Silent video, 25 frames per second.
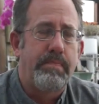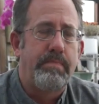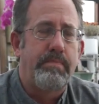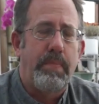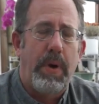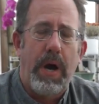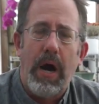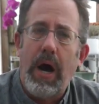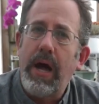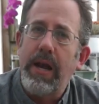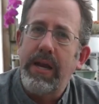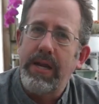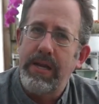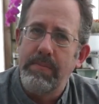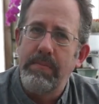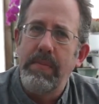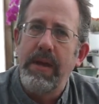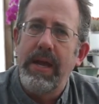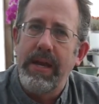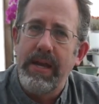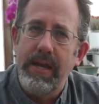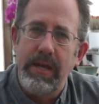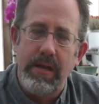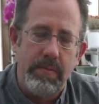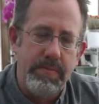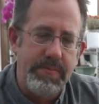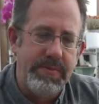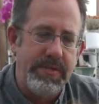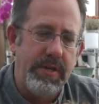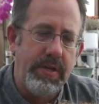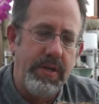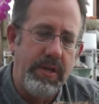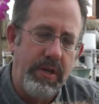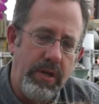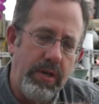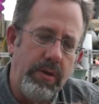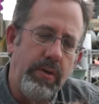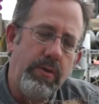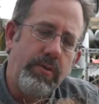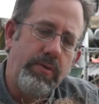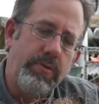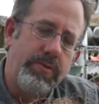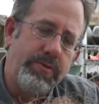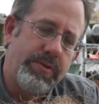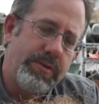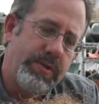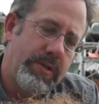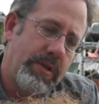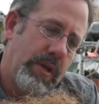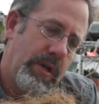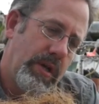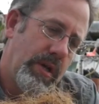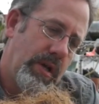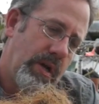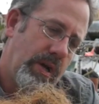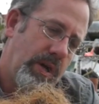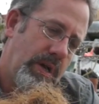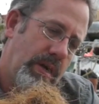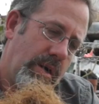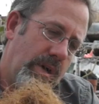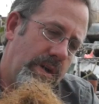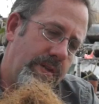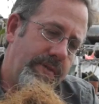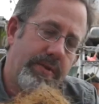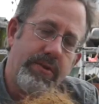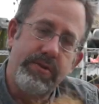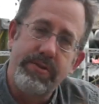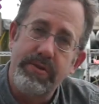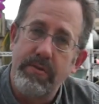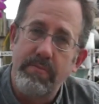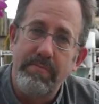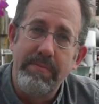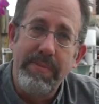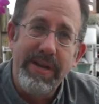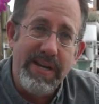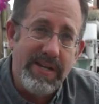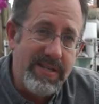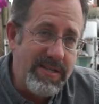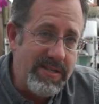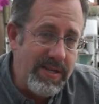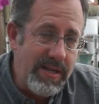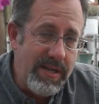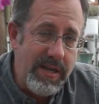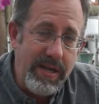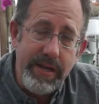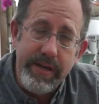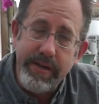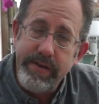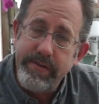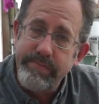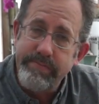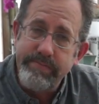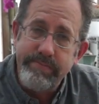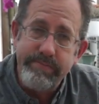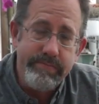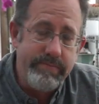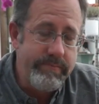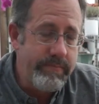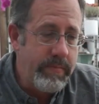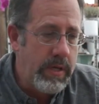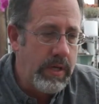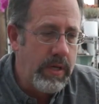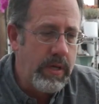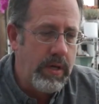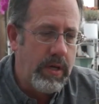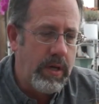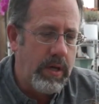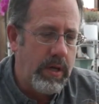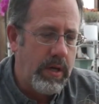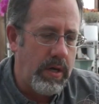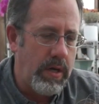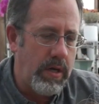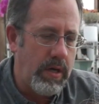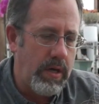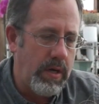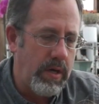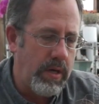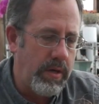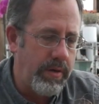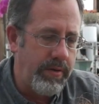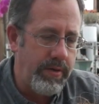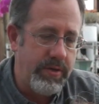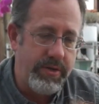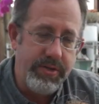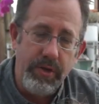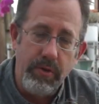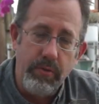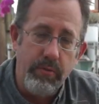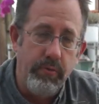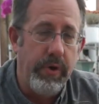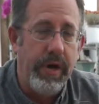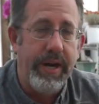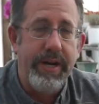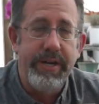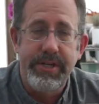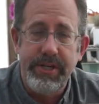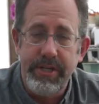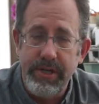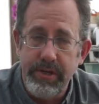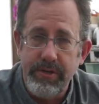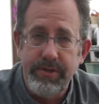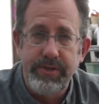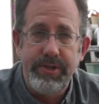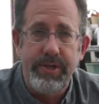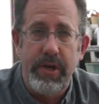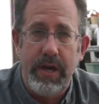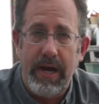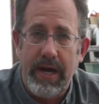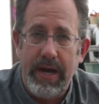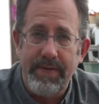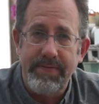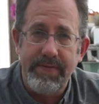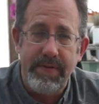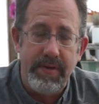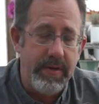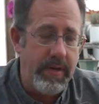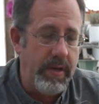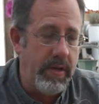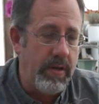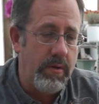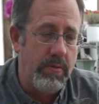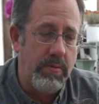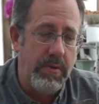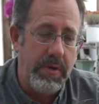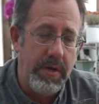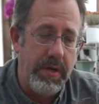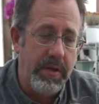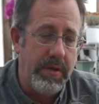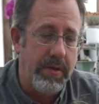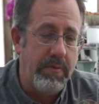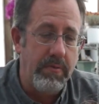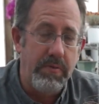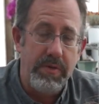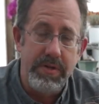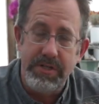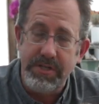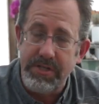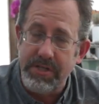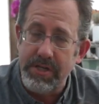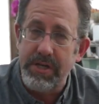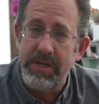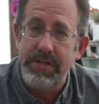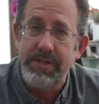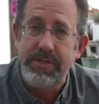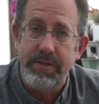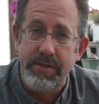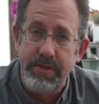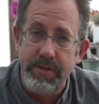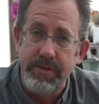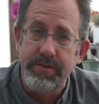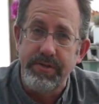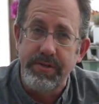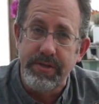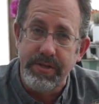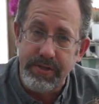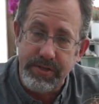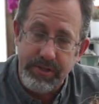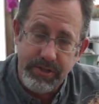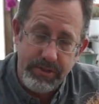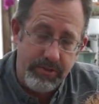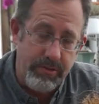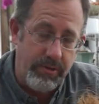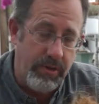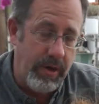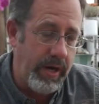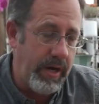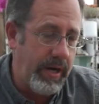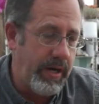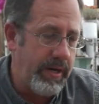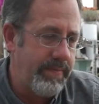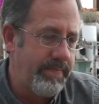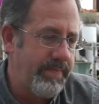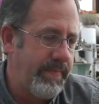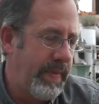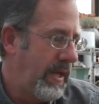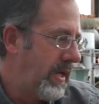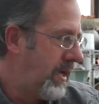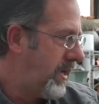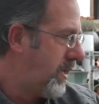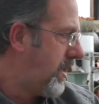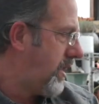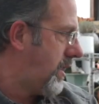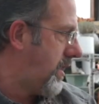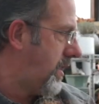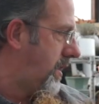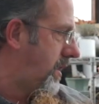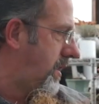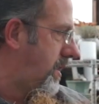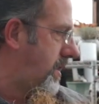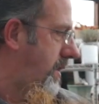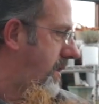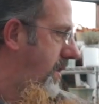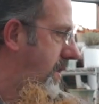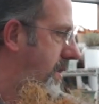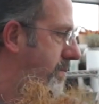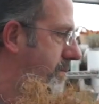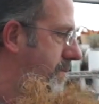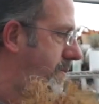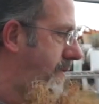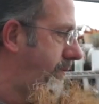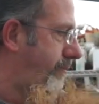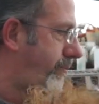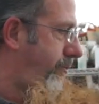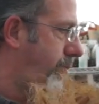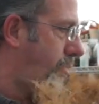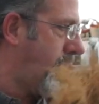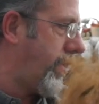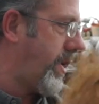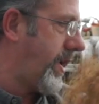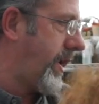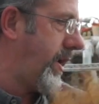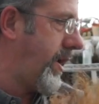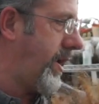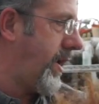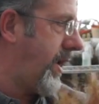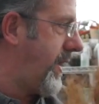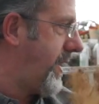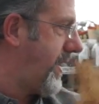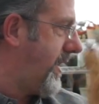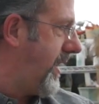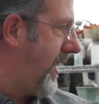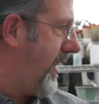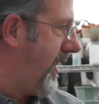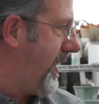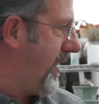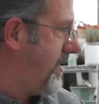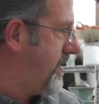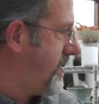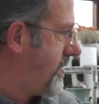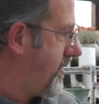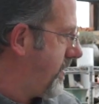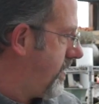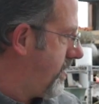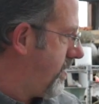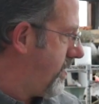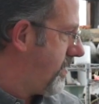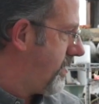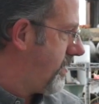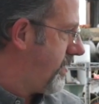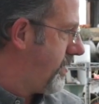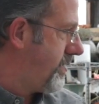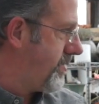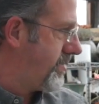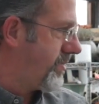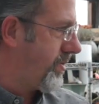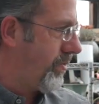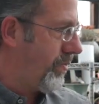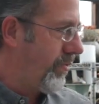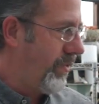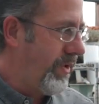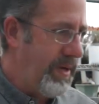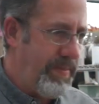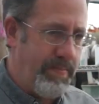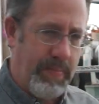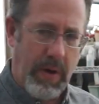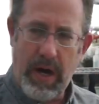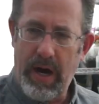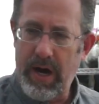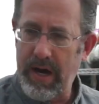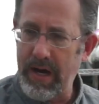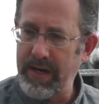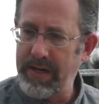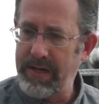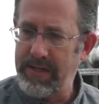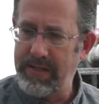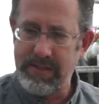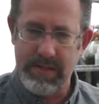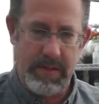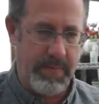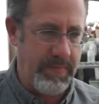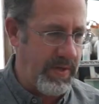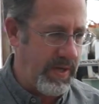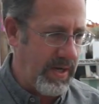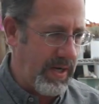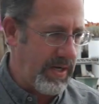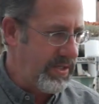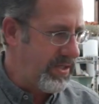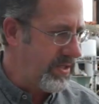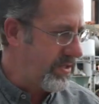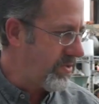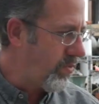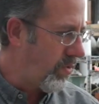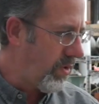potting medium to use. There's no mixing, there's no ratios you have to deal with. We just use it straight. And before I get into repotting something, I just